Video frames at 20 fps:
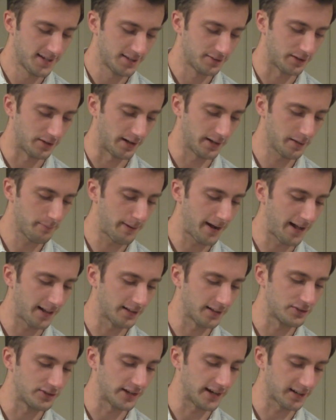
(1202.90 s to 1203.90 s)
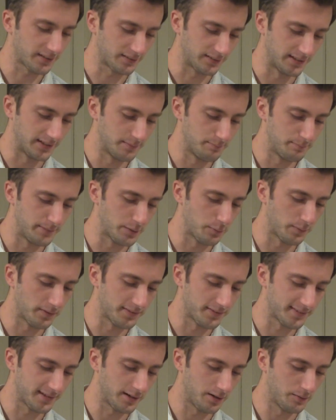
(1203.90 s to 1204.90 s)
To unapologetically be
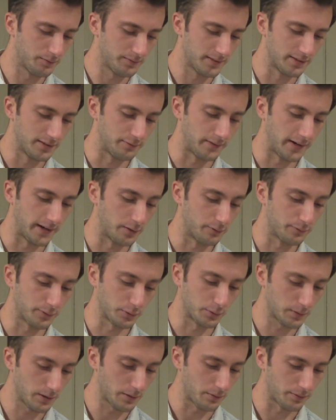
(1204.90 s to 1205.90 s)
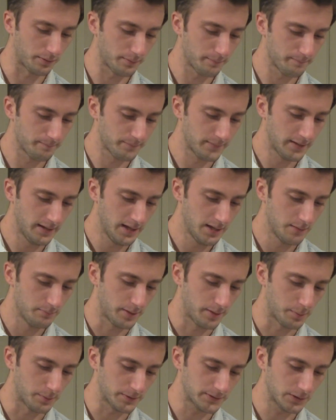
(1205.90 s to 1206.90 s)
oneself is vital for growth.
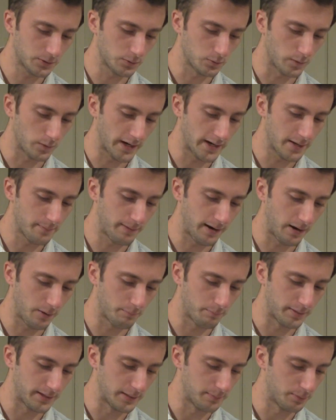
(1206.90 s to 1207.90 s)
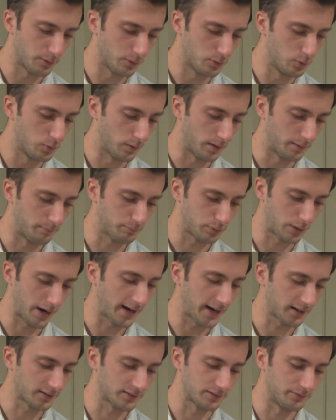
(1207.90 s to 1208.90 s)
People don't write about people who are
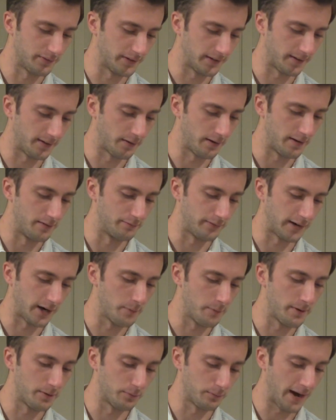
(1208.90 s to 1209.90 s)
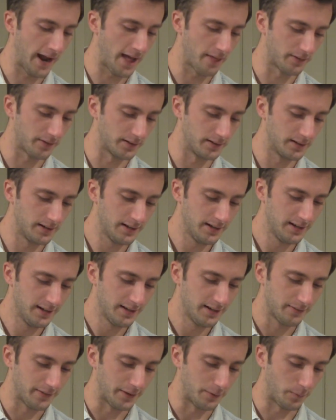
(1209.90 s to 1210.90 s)
products of their environment. Rather,
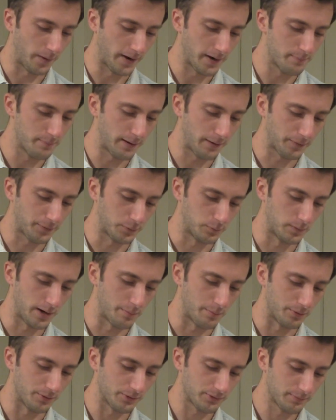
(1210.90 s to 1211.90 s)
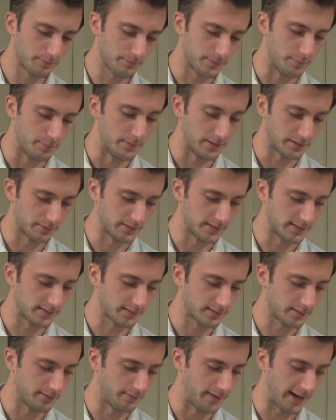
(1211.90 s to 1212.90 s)
they write about the rebels, the
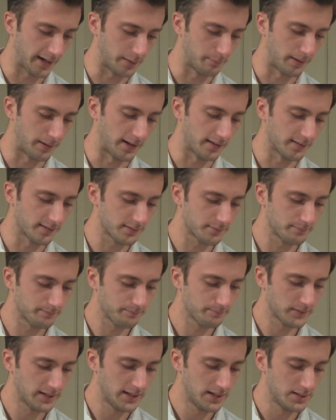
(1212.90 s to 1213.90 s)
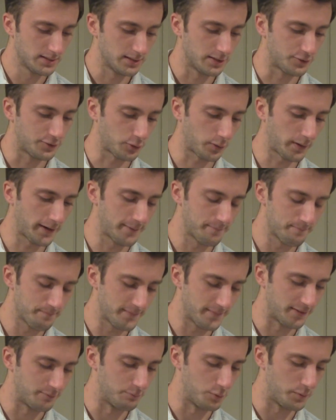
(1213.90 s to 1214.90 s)
misfits, the vagabonds. Detroit
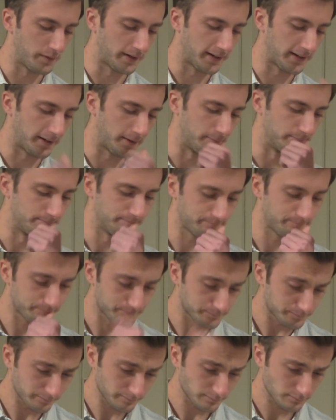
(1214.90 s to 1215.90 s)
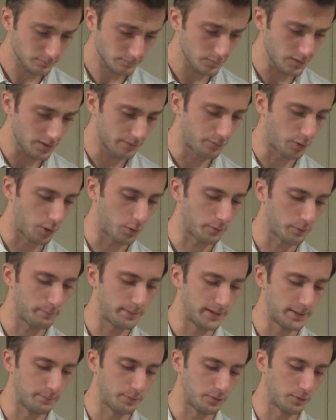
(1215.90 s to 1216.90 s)
is moving forward with
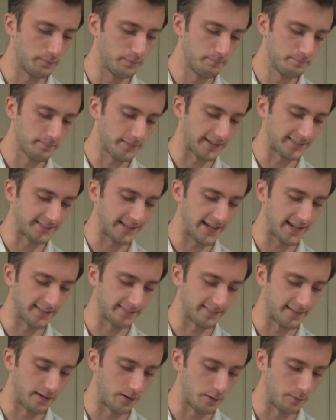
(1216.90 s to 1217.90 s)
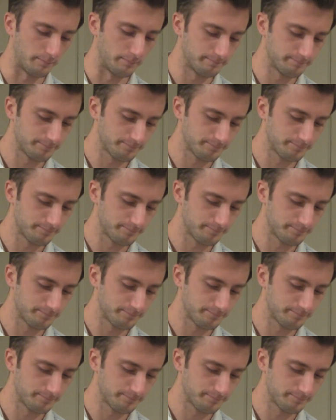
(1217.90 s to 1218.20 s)
people like that at the helm.